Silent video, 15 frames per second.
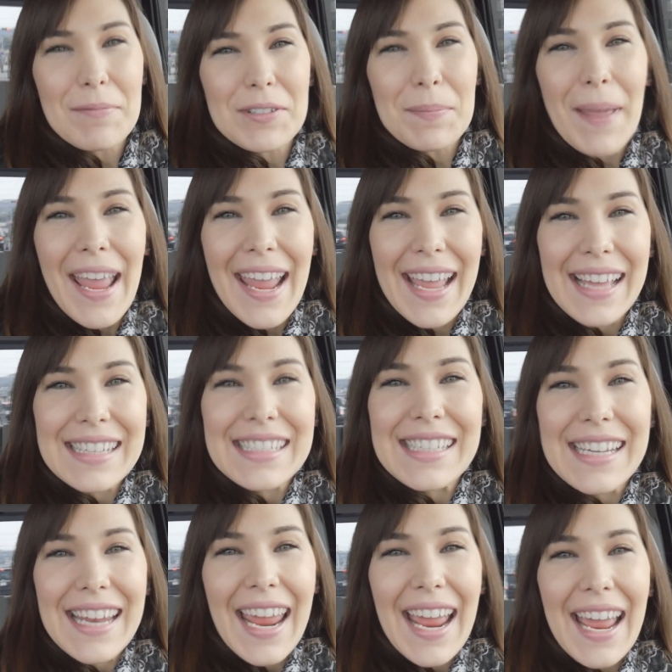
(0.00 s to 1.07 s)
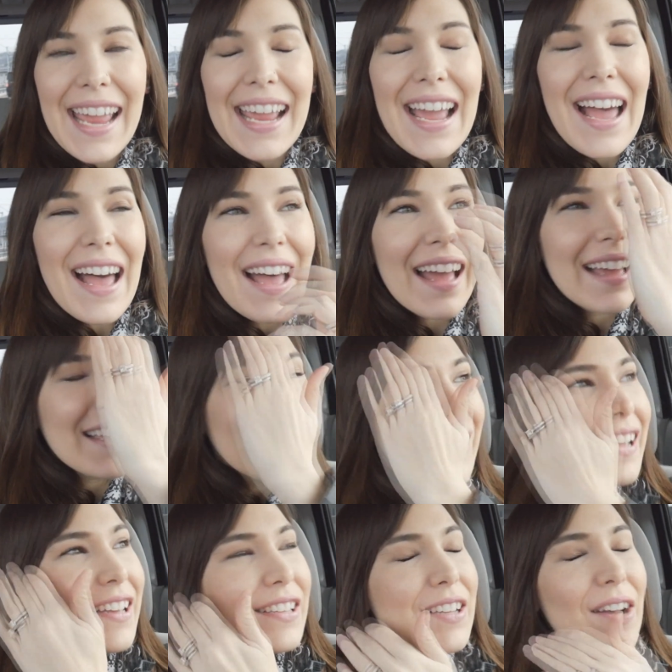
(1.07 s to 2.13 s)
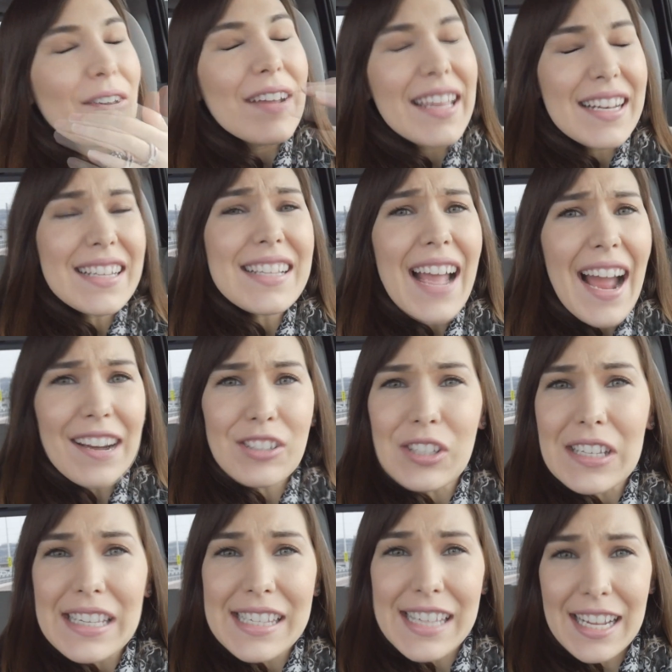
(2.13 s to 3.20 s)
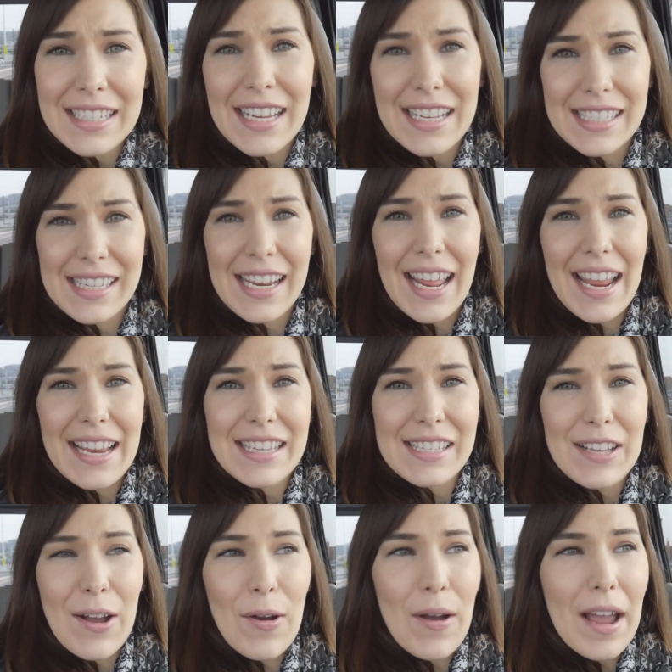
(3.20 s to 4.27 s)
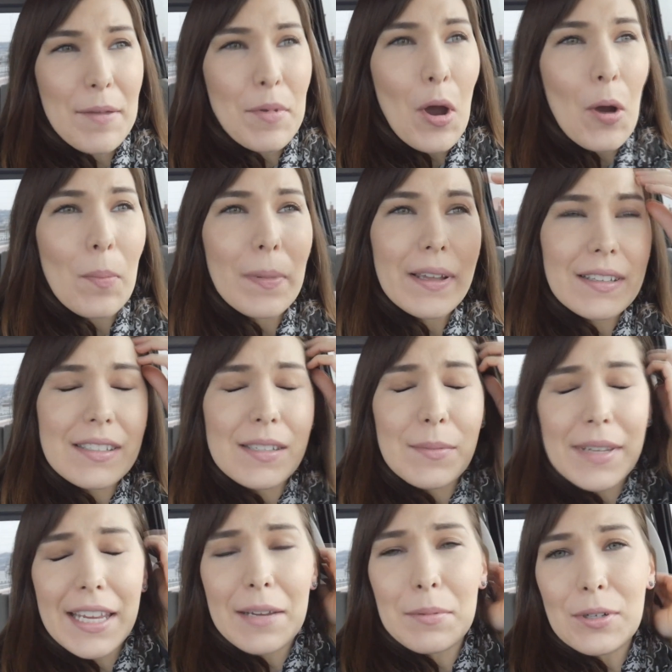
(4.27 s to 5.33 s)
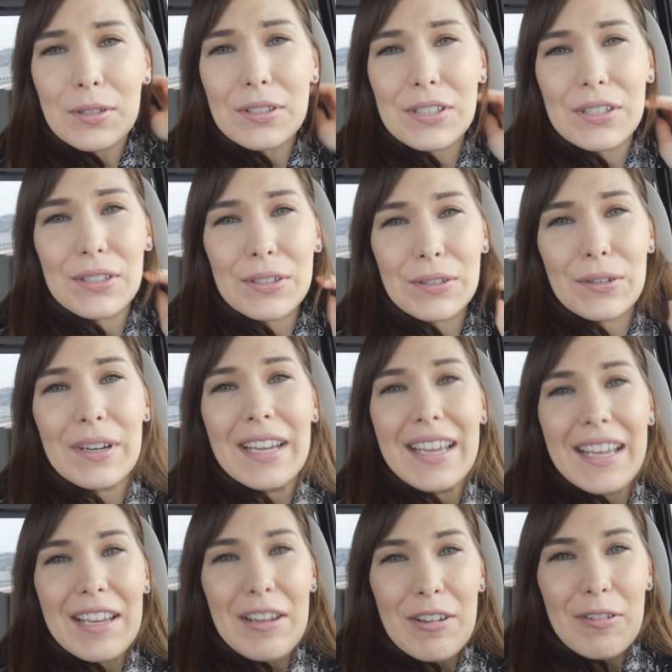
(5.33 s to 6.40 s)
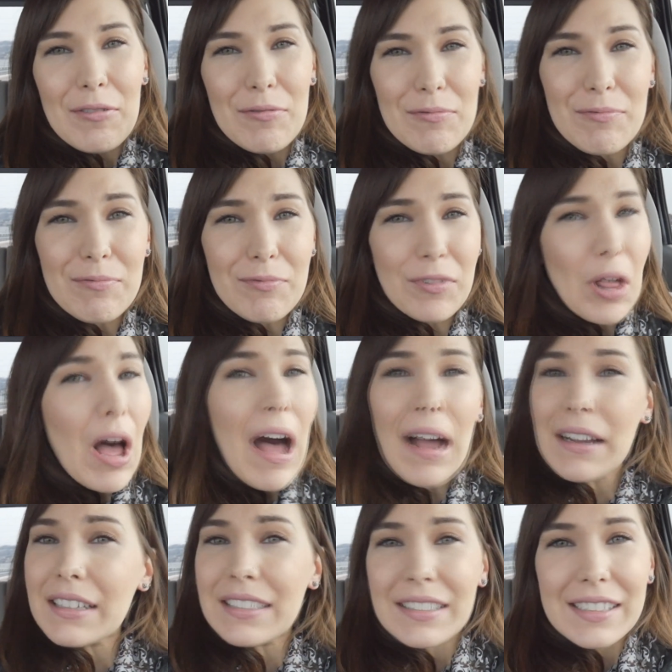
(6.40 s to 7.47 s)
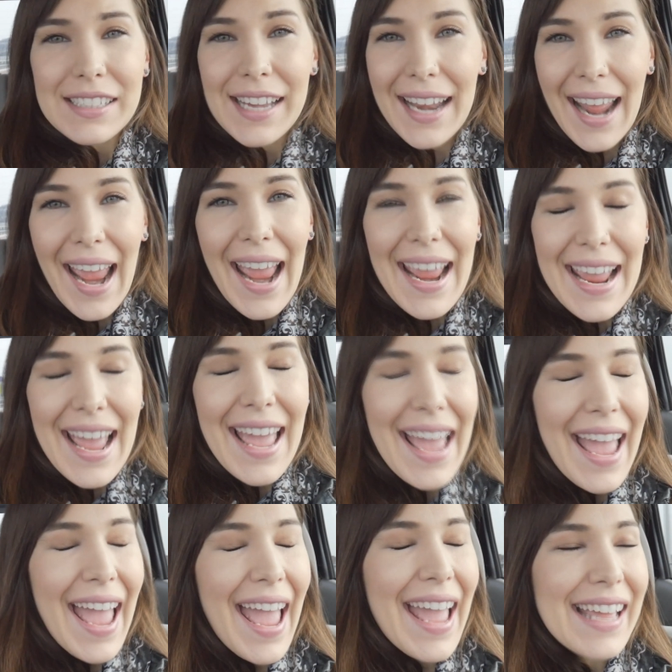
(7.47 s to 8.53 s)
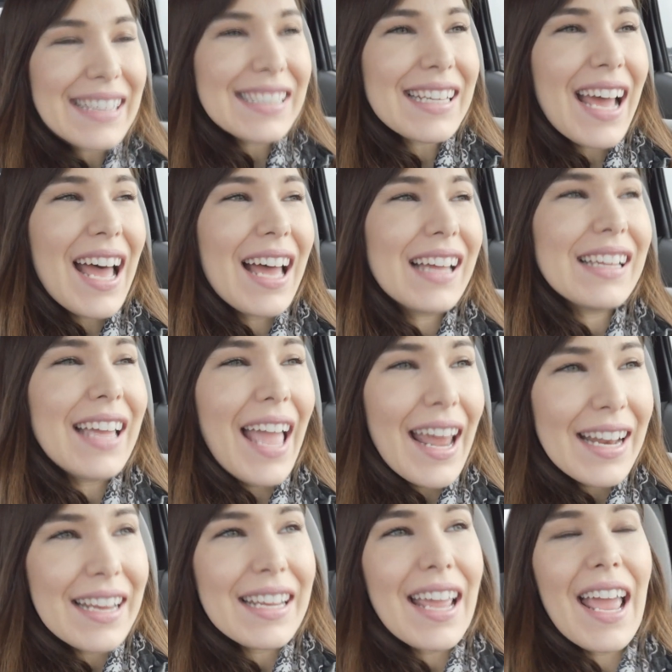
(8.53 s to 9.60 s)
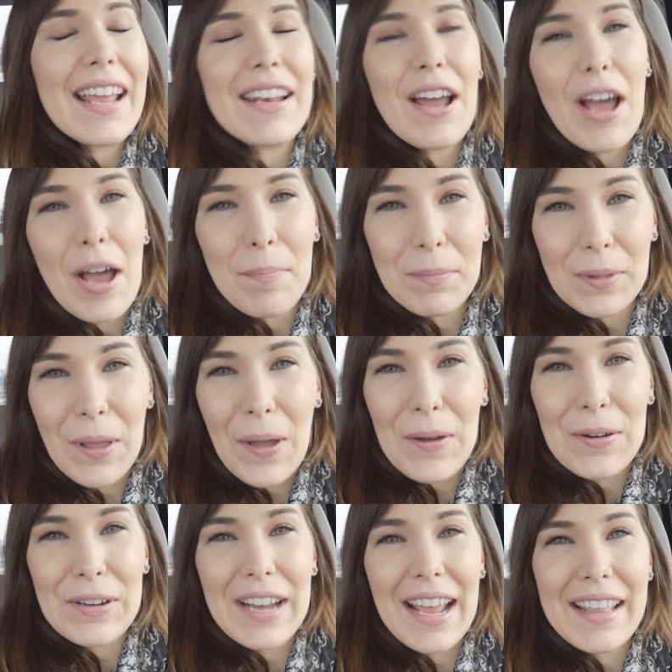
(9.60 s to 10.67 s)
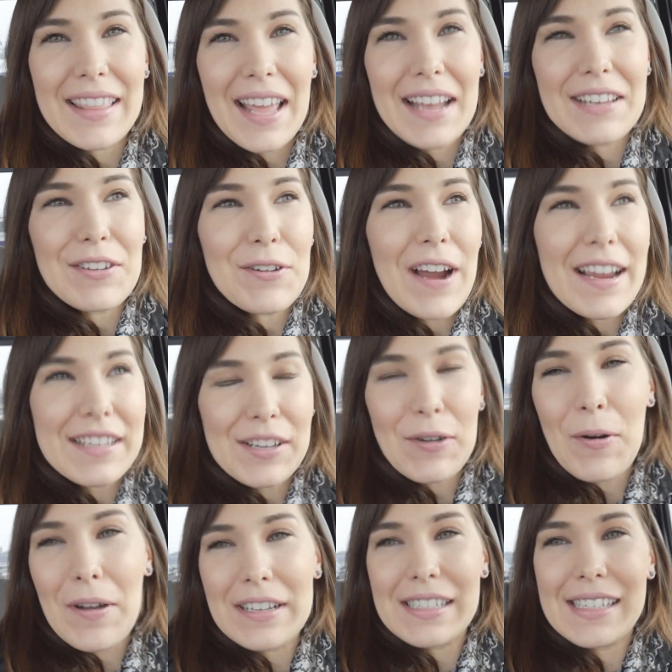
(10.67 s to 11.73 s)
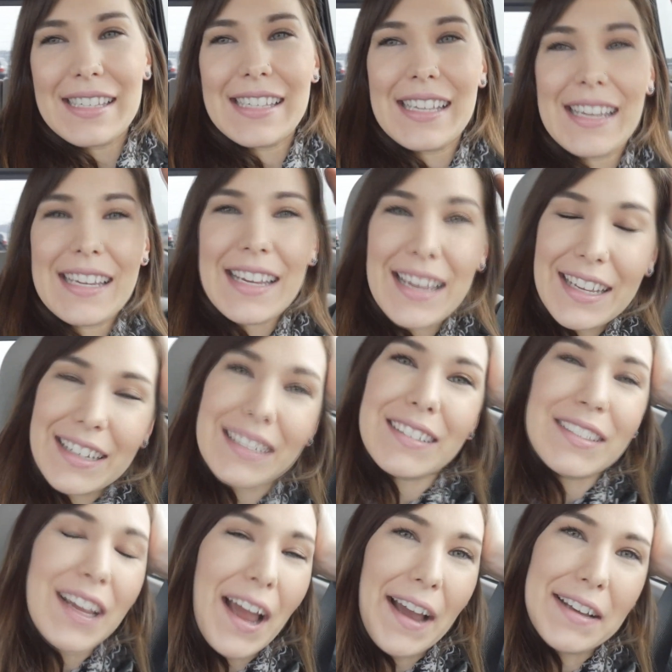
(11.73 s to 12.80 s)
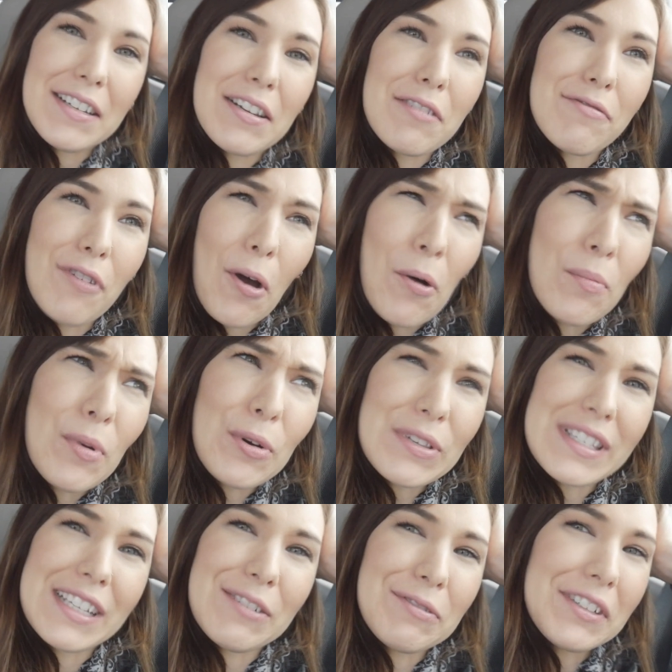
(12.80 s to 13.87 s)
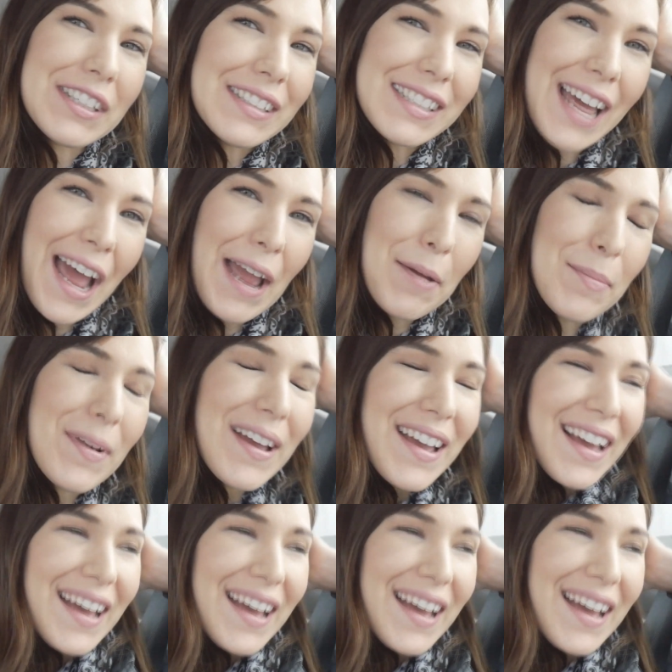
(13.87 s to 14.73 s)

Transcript: Japan today. So it is actually Sunday today, so I'm hoping to be able to vlog today and edit and upload, and then you guys are going to see it kind of almost in real time.